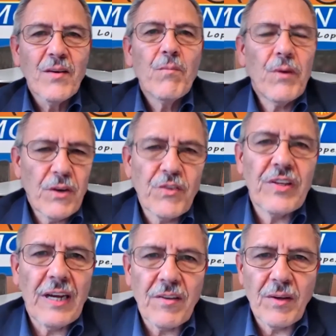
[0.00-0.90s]
Buenos
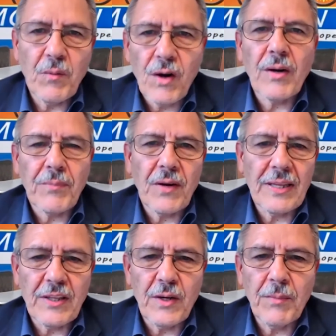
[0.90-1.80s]
dias and welcome to
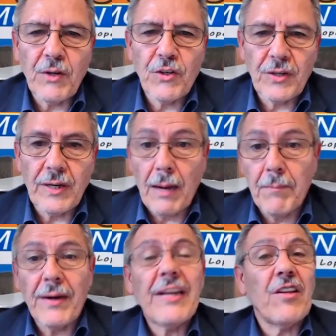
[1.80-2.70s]
Latino Motion.
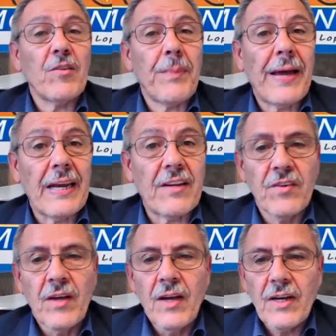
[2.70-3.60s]
Among Hispanics,
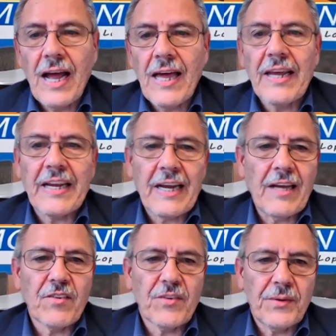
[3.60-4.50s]
colon
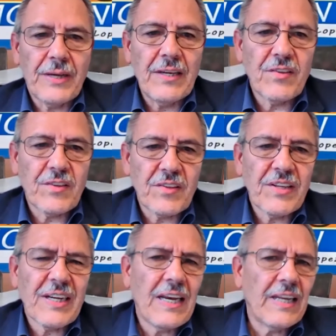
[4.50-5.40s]
cancer is the
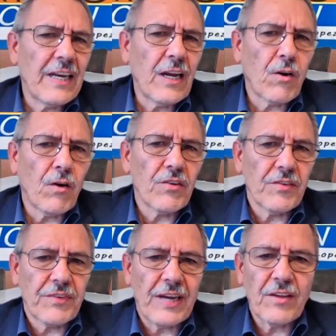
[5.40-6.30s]
second leading cause
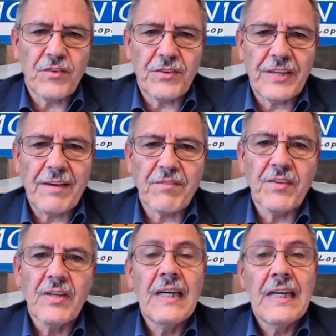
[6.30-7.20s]
of cancer deaths.
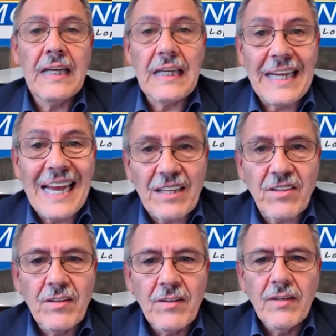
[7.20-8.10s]
Yet,
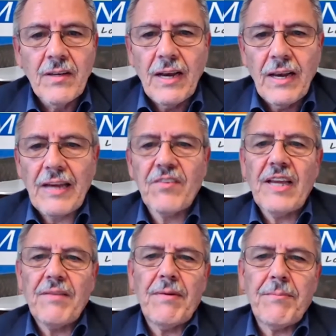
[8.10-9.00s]
life
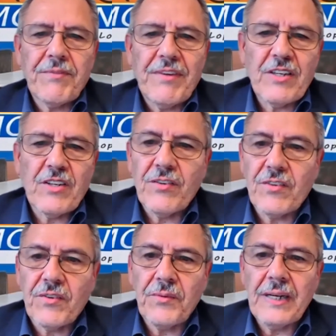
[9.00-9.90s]
saving prevention
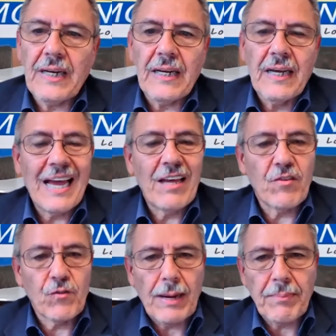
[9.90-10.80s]
screening has
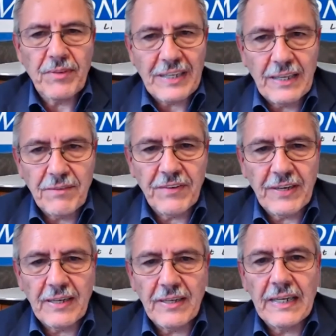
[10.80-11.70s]
dropped
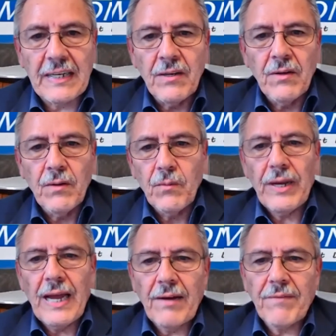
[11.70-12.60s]
significantly we
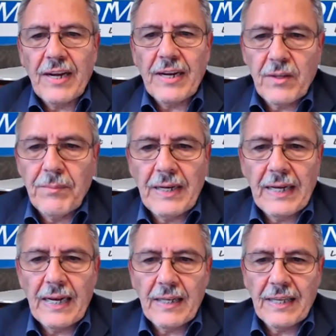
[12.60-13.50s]
have Dr.
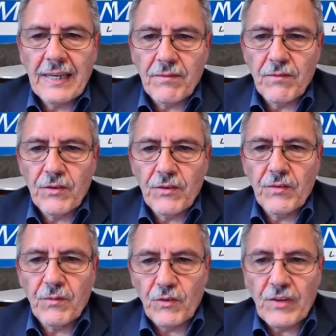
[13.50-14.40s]
Miguel de
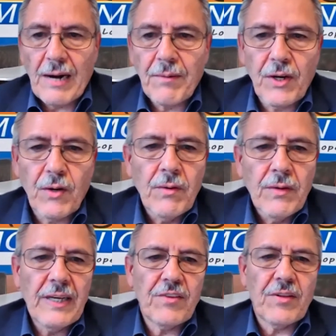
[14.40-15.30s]
Rosario.
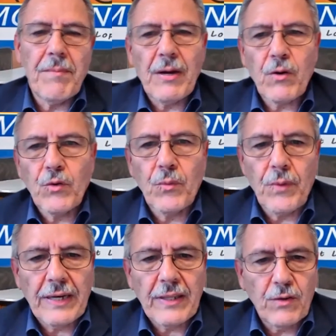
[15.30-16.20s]
He's a medical
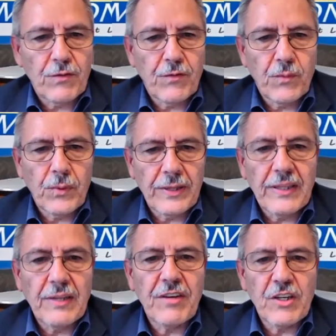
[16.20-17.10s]
director for the
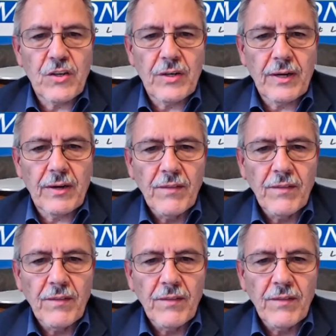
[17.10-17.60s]
Division of